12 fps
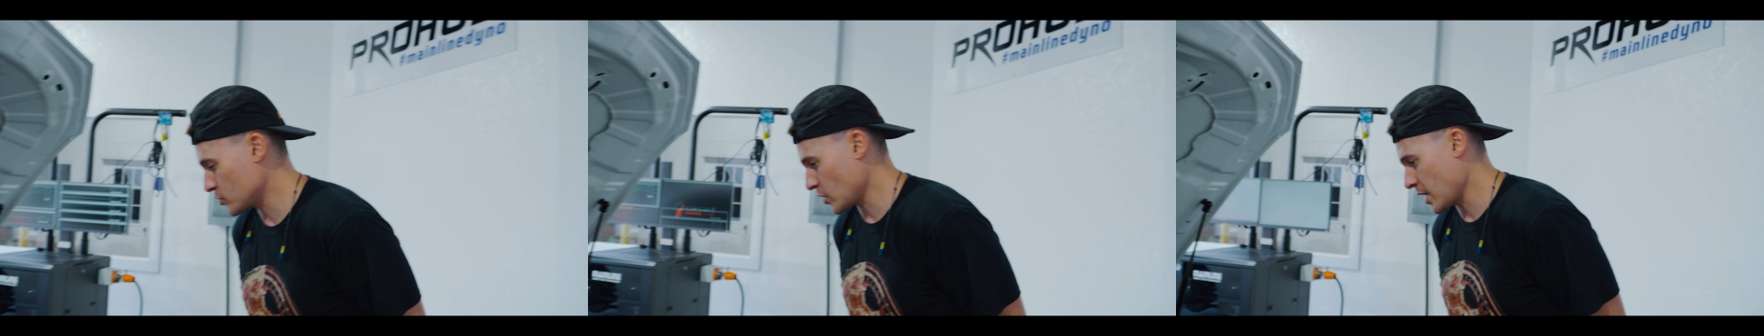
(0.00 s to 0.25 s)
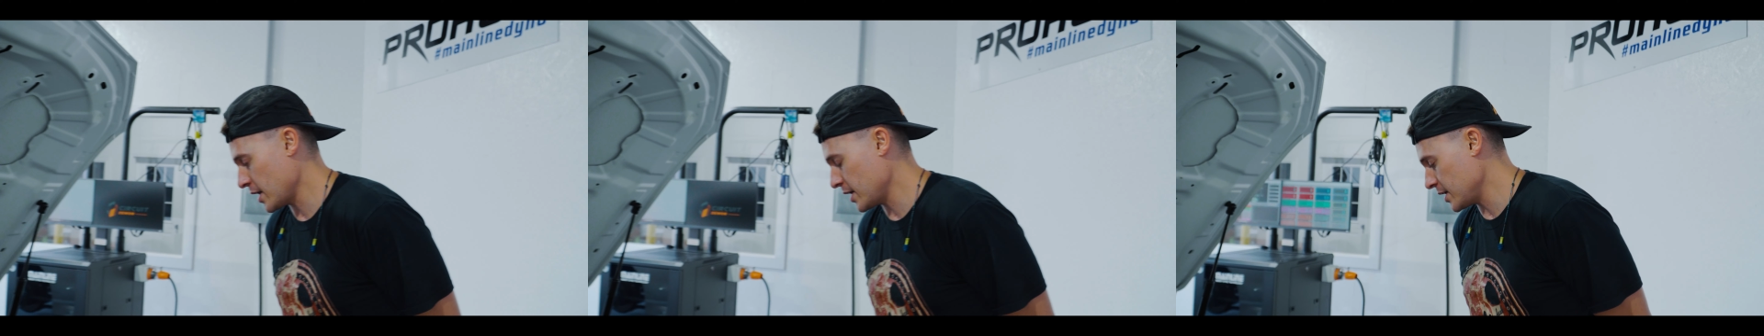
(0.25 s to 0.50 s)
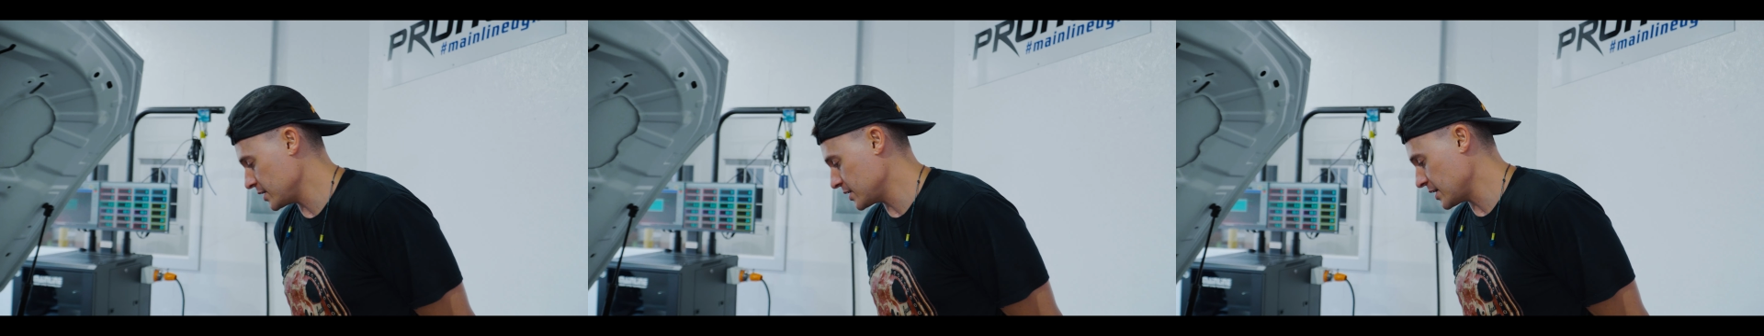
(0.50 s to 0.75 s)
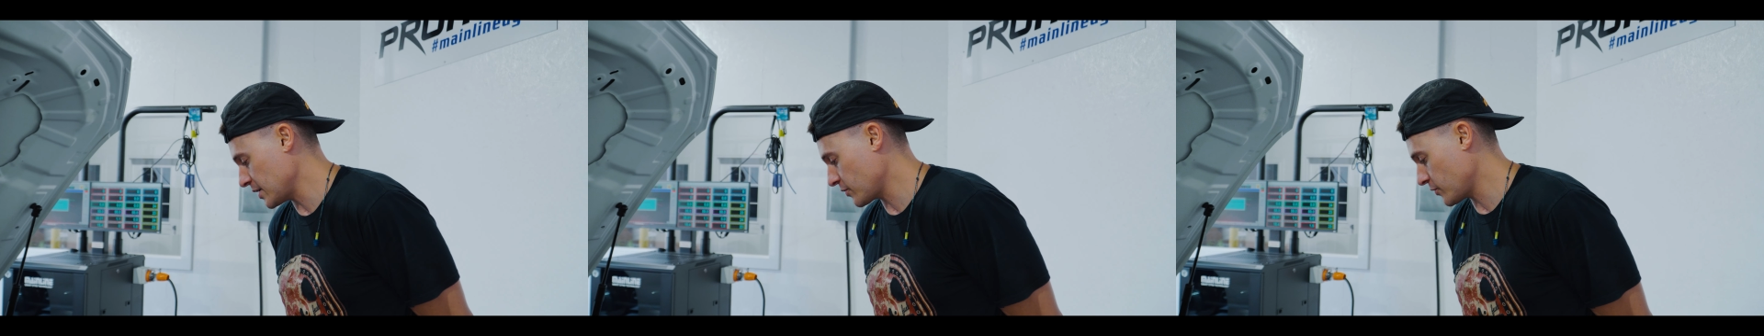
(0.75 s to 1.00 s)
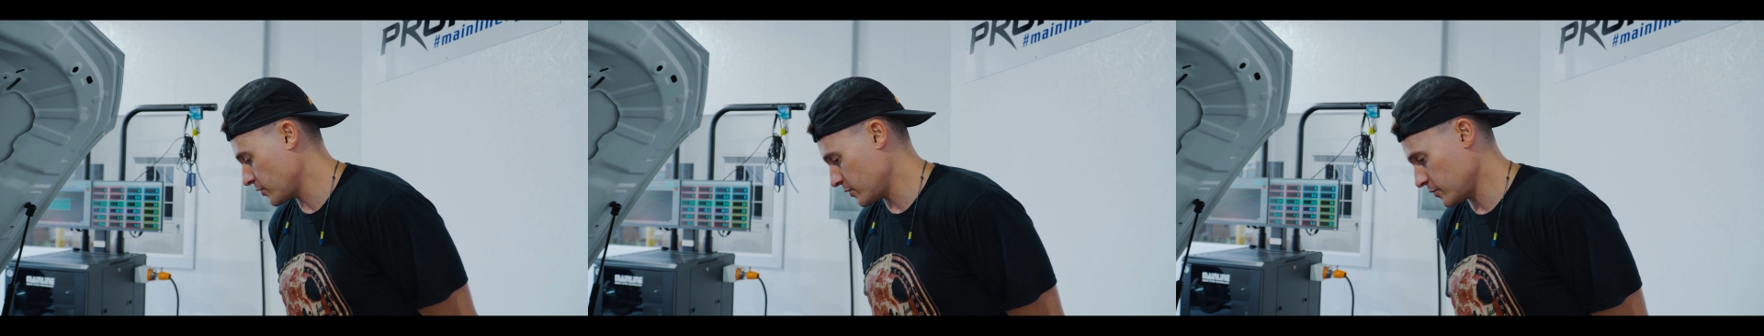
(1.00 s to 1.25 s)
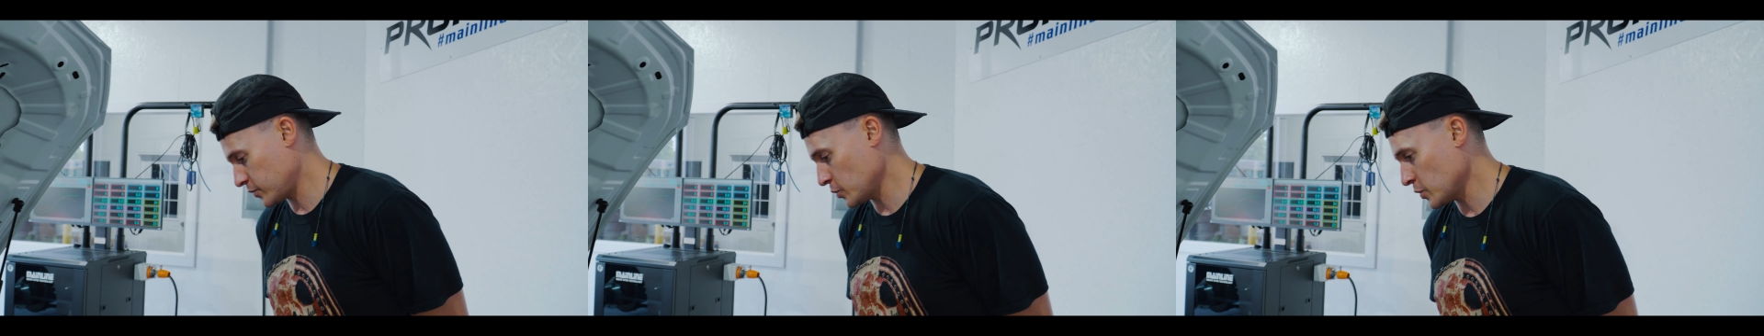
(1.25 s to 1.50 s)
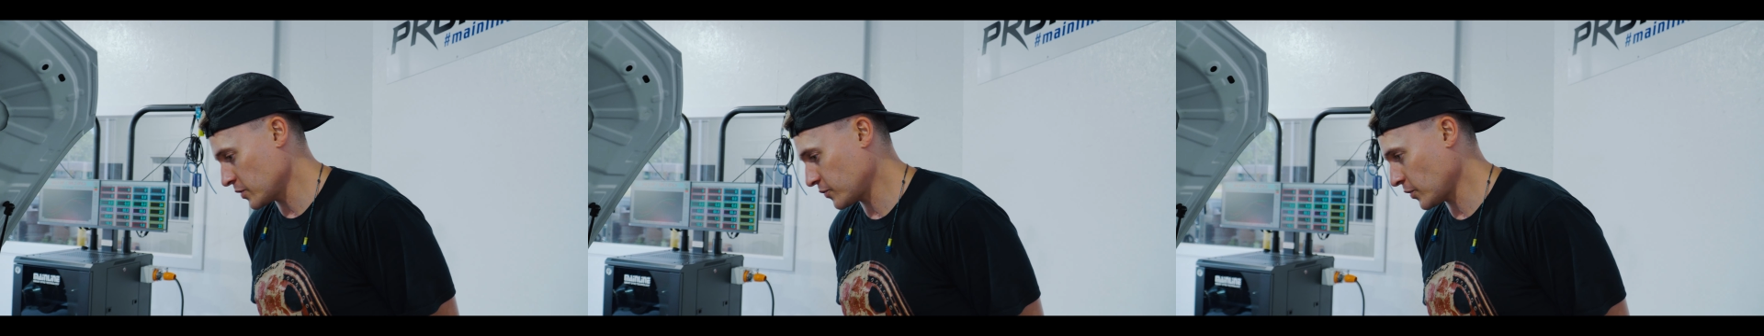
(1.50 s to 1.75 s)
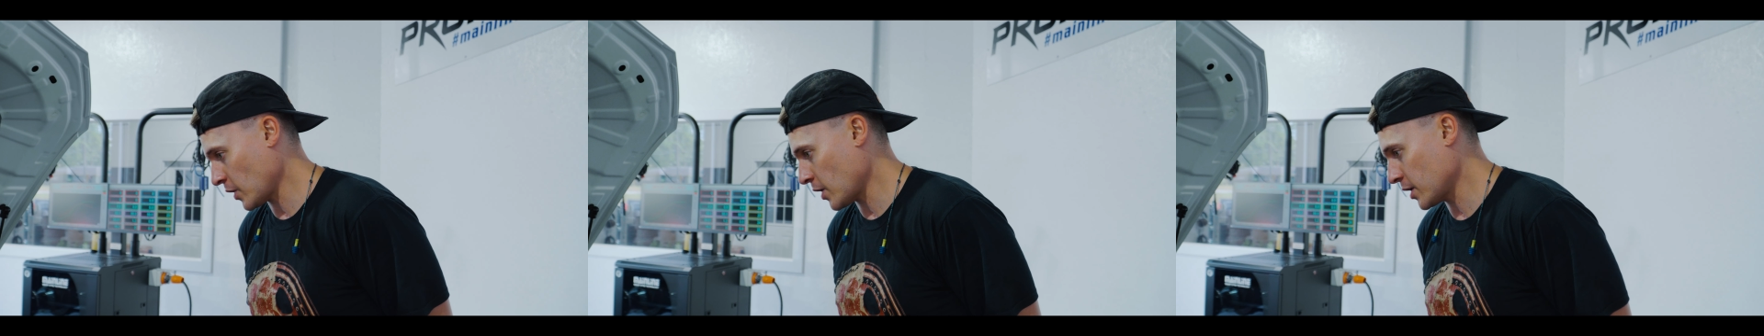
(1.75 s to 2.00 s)
Tranny, diff, fluid
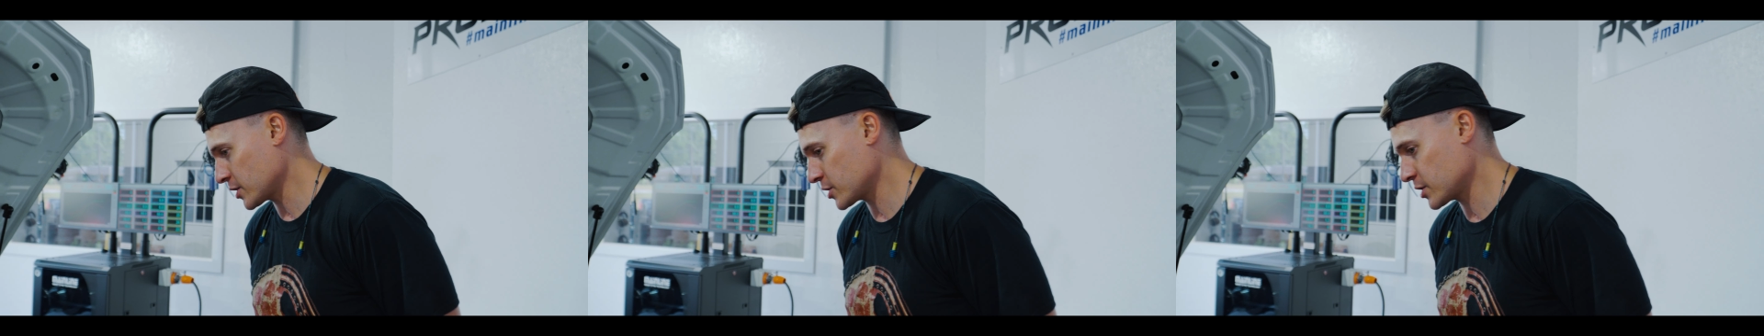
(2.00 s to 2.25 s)
flush.